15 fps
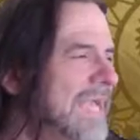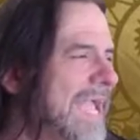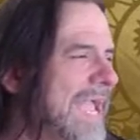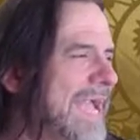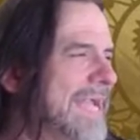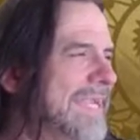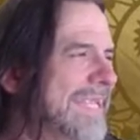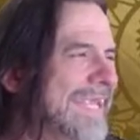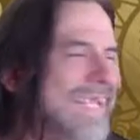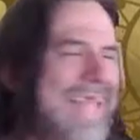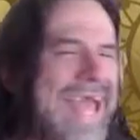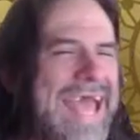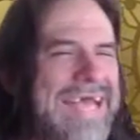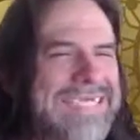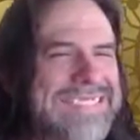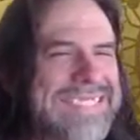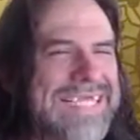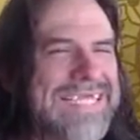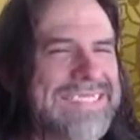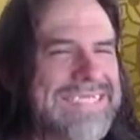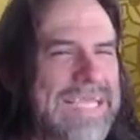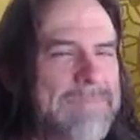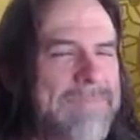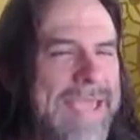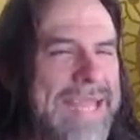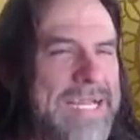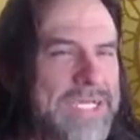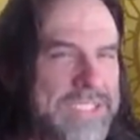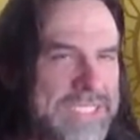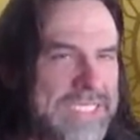and it has things like
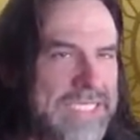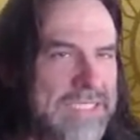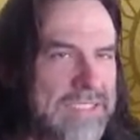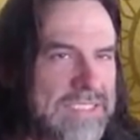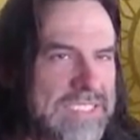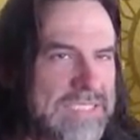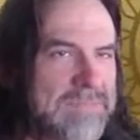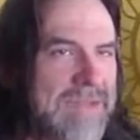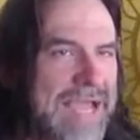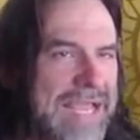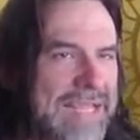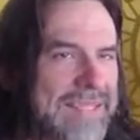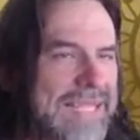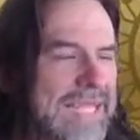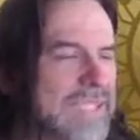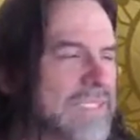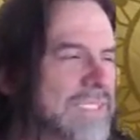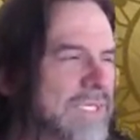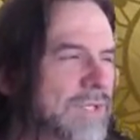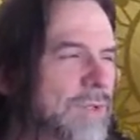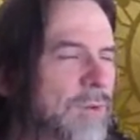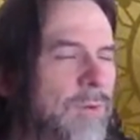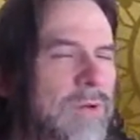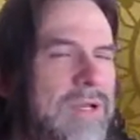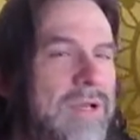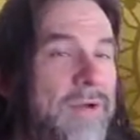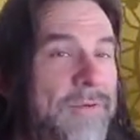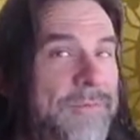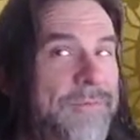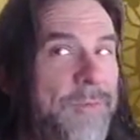banishing smite that do
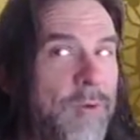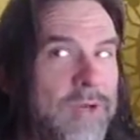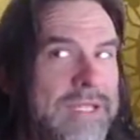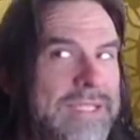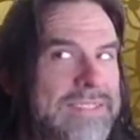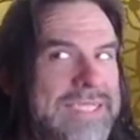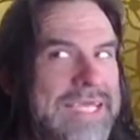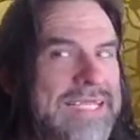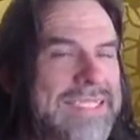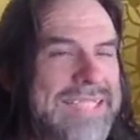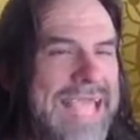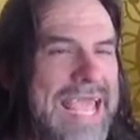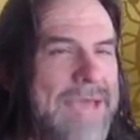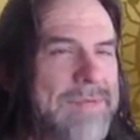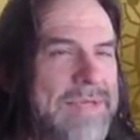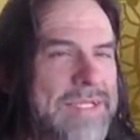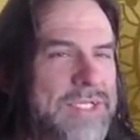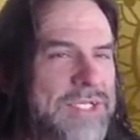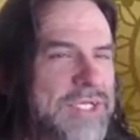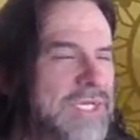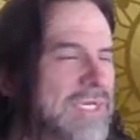40-10 damage,